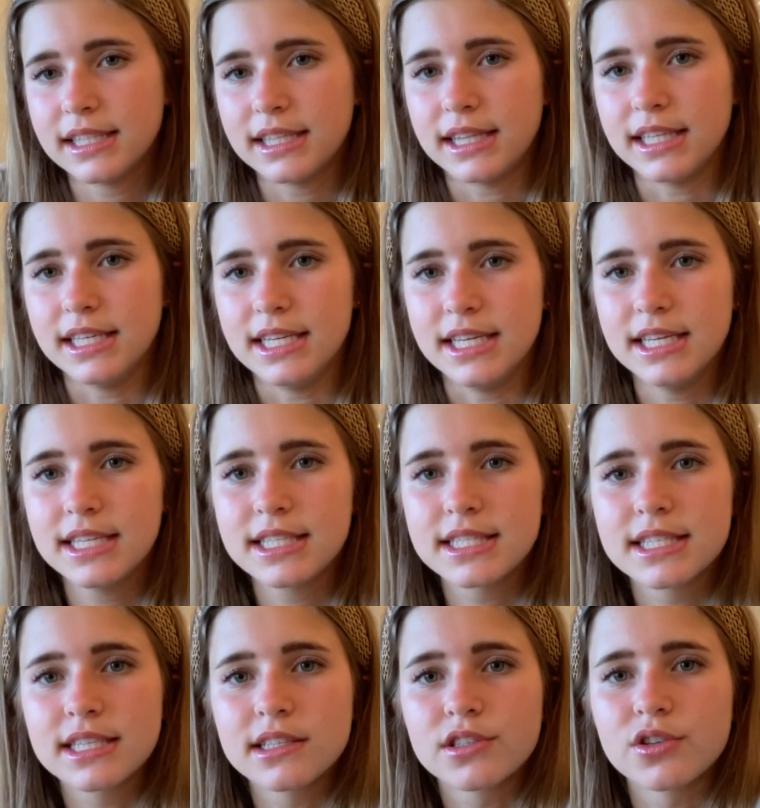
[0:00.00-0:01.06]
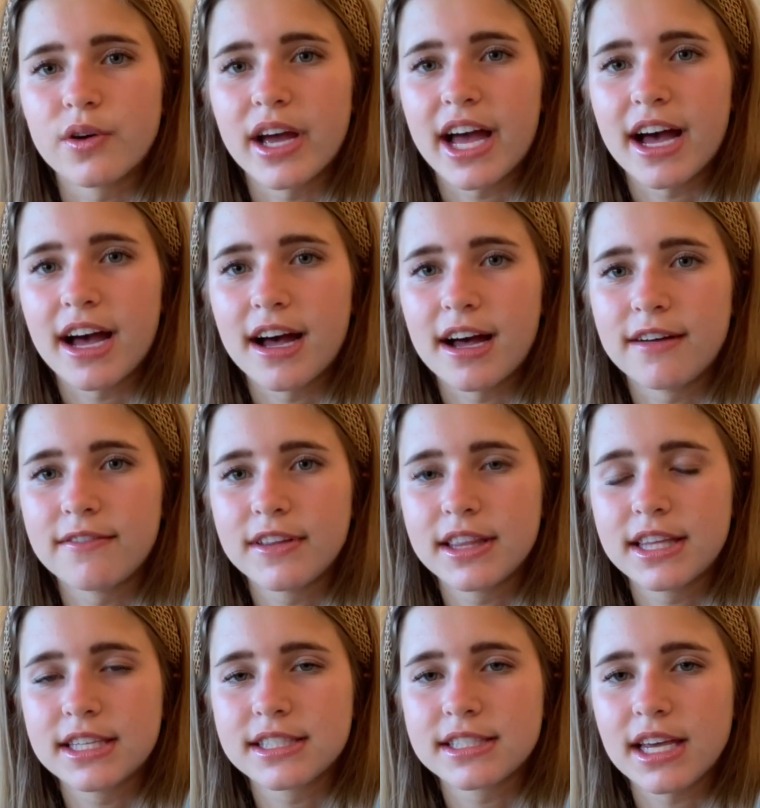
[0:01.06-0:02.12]
these. So I have
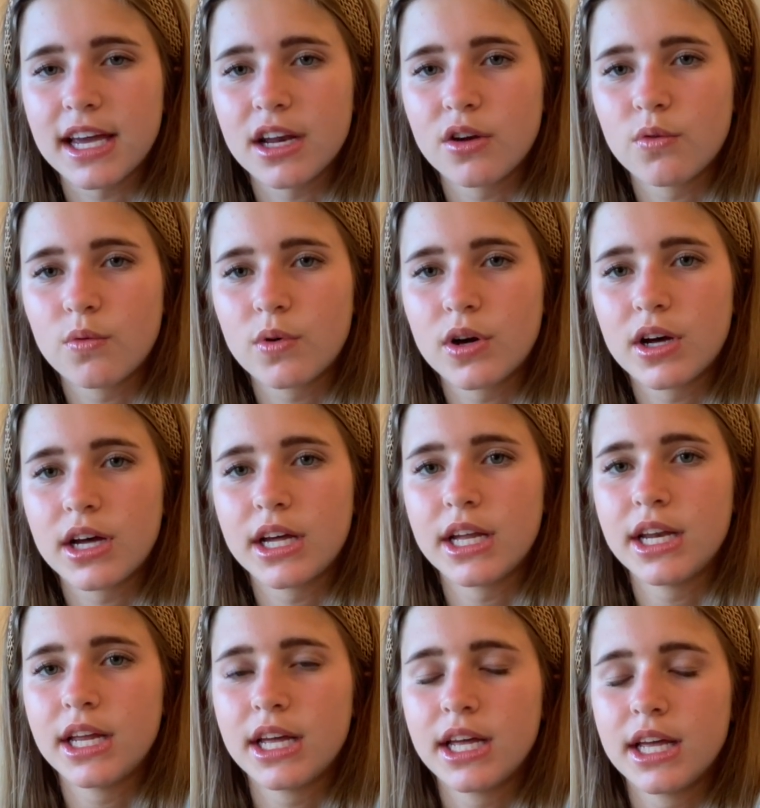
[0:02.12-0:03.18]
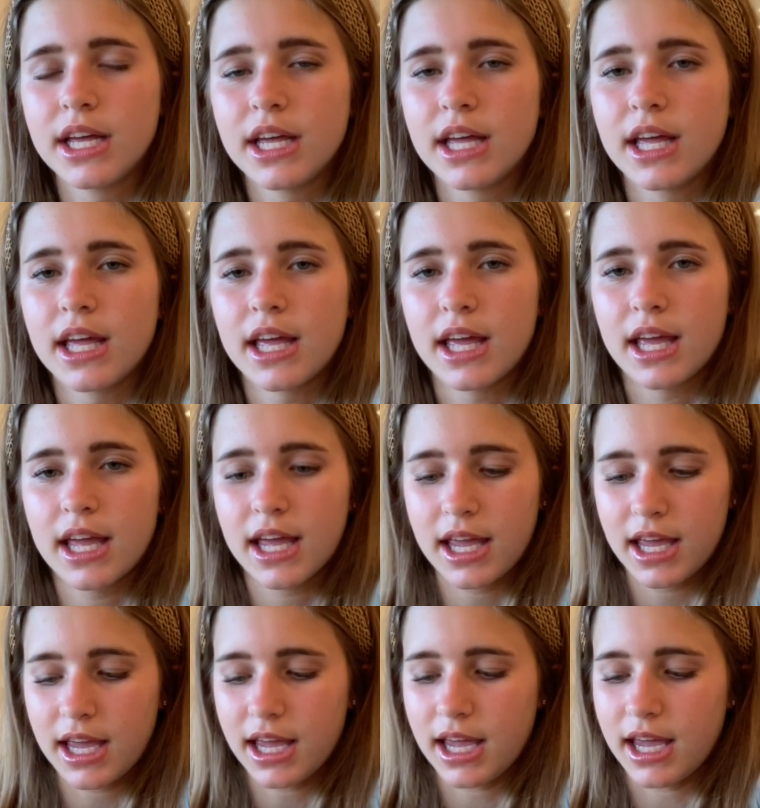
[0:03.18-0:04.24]
the Santa one
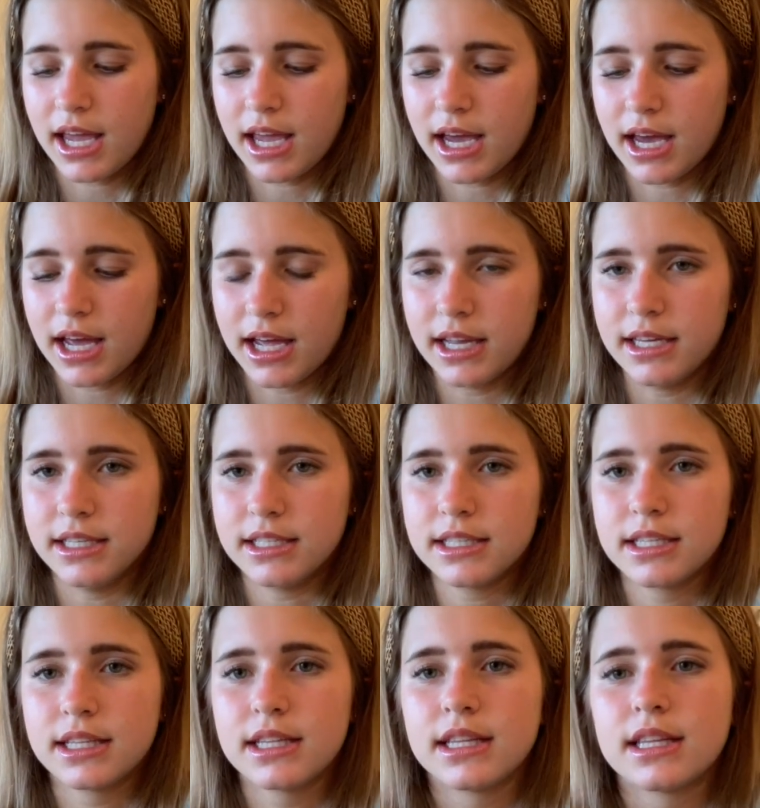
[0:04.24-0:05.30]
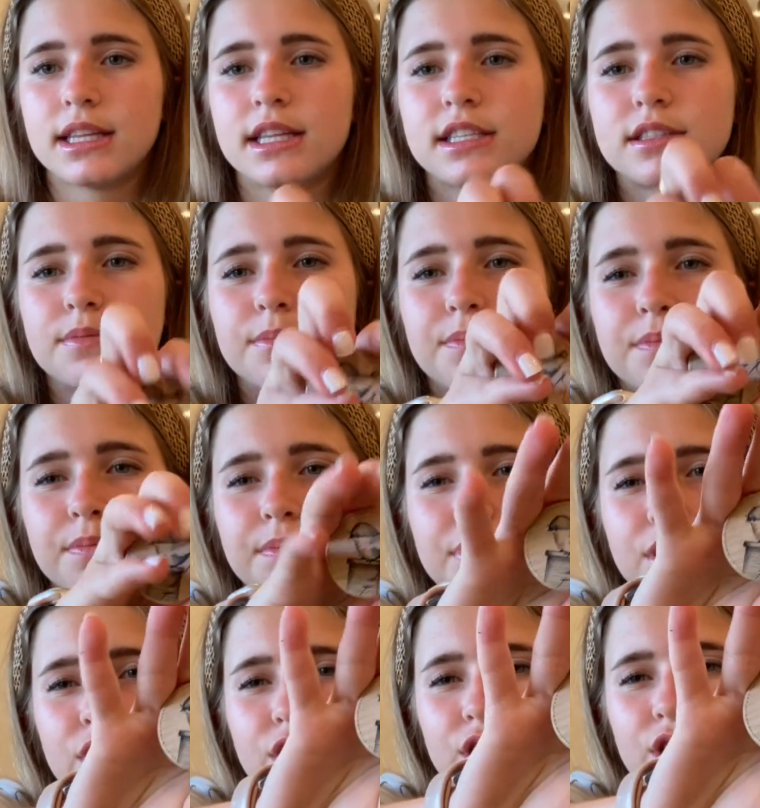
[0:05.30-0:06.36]
and this
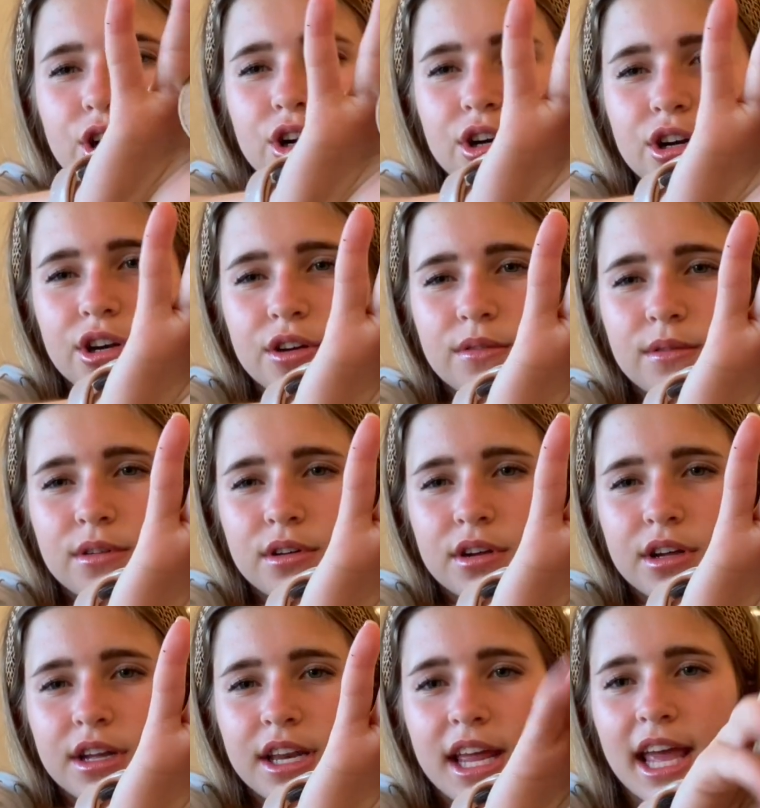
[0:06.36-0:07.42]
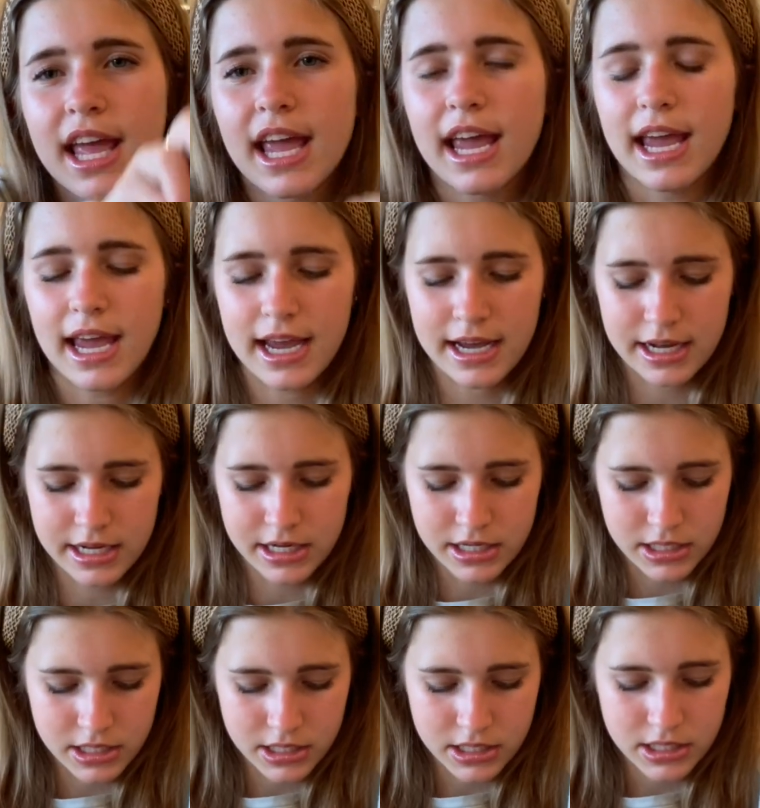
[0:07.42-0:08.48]
bird one and